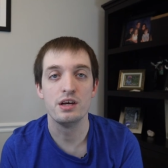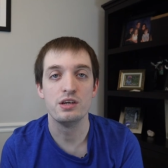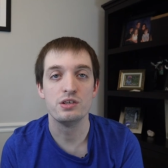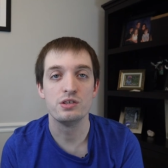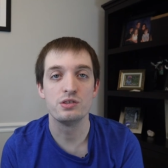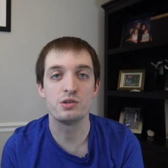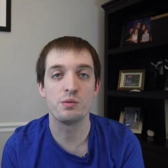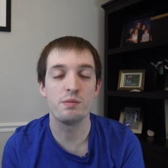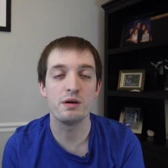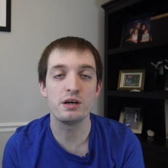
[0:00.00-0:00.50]

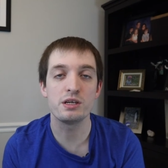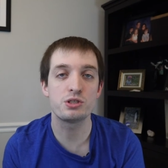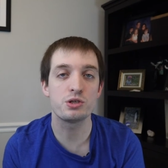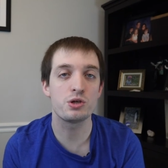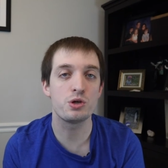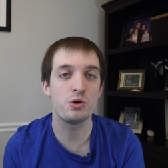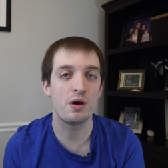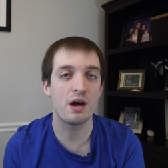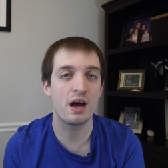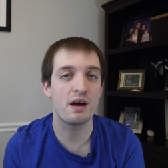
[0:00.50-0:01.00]
So make sure
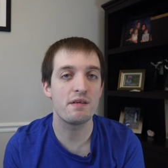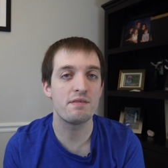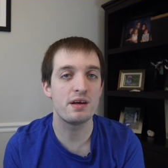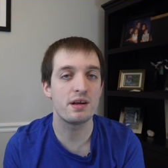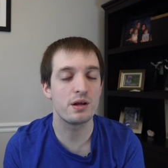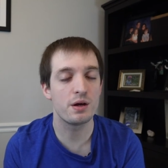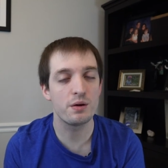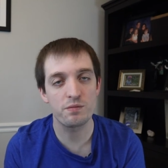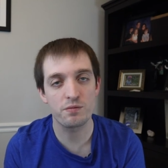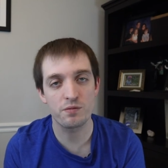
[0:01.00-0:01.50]
you have
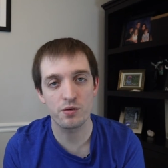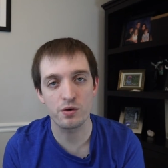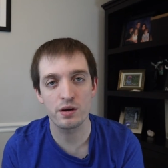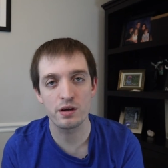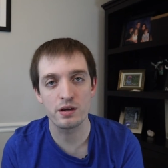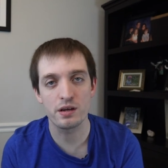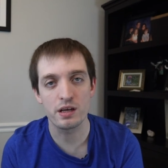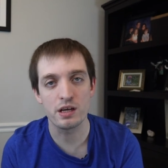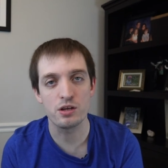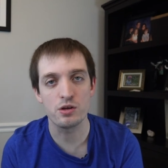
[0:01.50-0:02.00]
that up
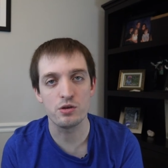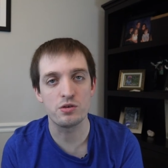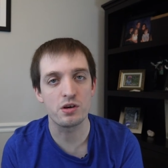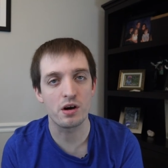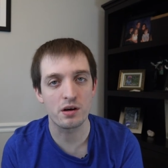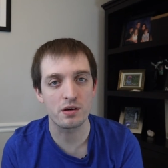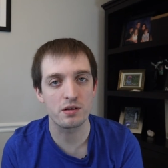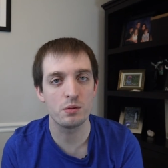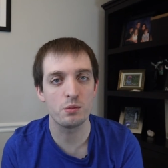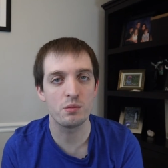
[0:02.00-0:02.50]
front and you
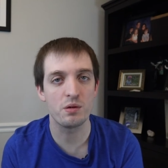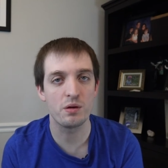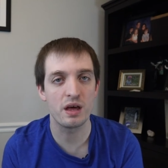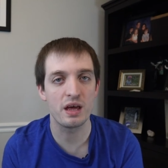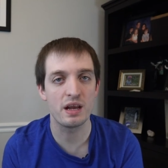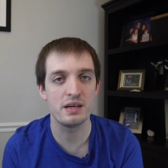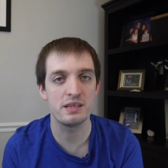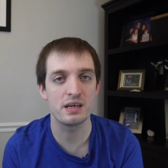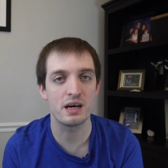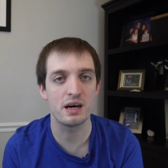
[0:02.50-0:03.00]
talk to them
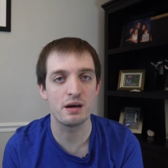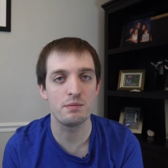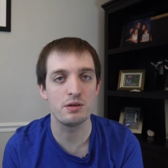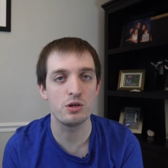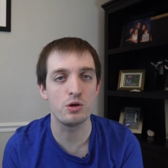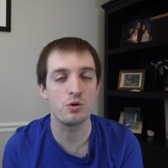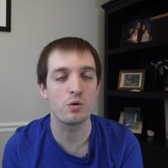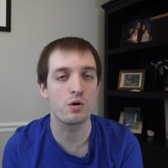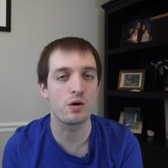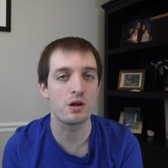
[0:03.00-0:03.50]
ahead of time and
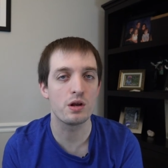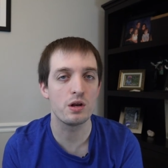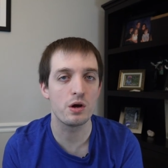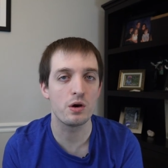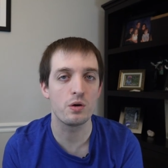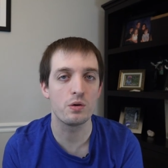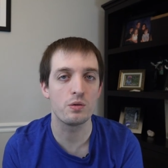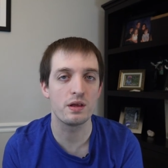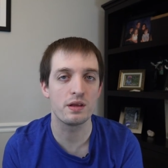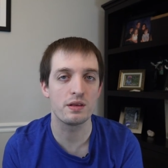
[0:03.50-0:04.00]
you already
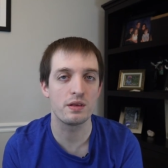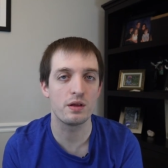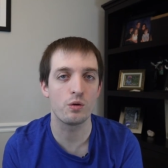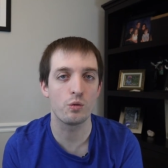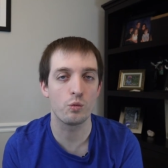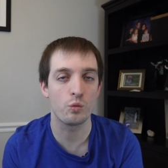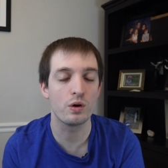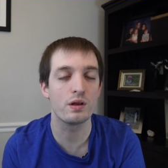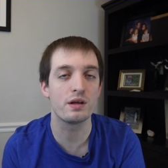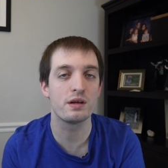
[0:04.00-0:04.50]
know that they're
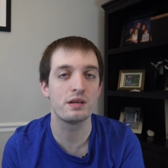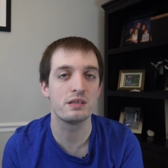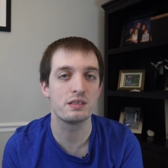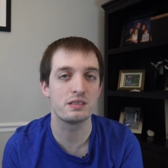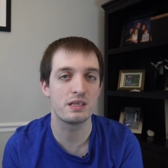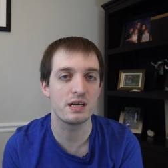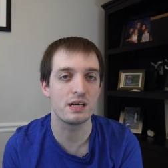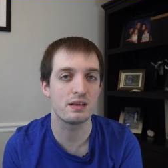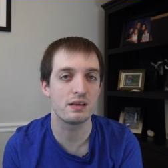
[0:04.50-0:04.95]
willing to take